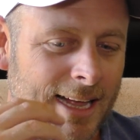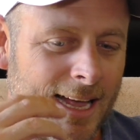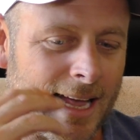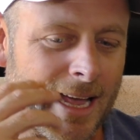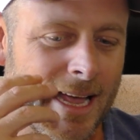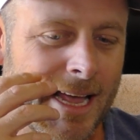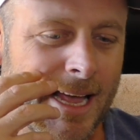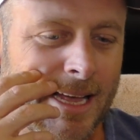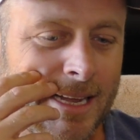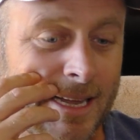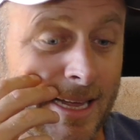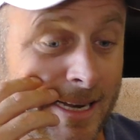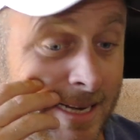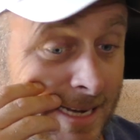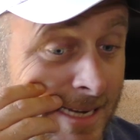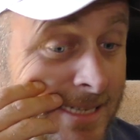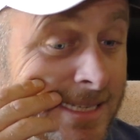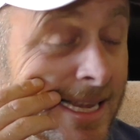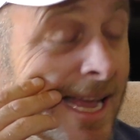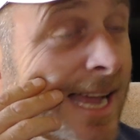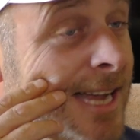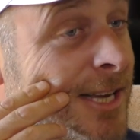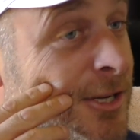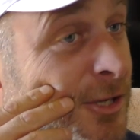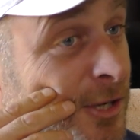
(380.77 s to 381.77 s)
At
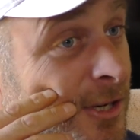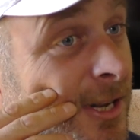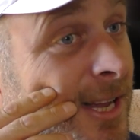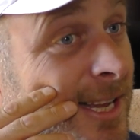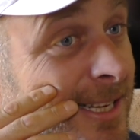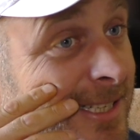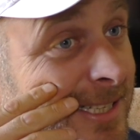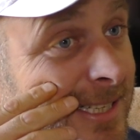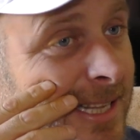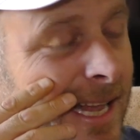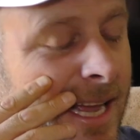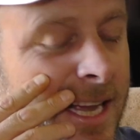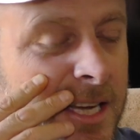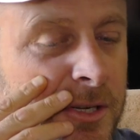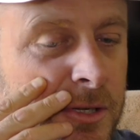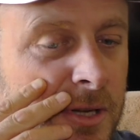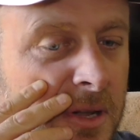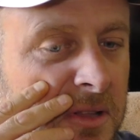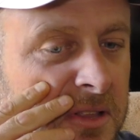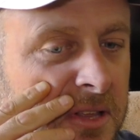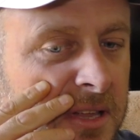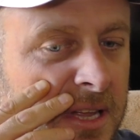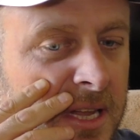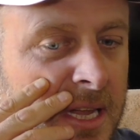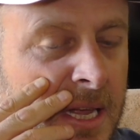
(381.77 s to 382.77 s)
his age and his stage,
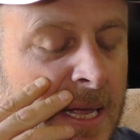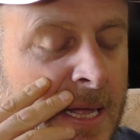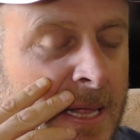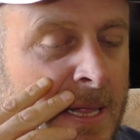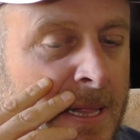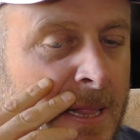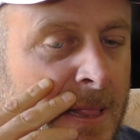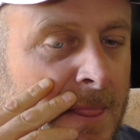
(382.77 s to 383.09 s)
and I think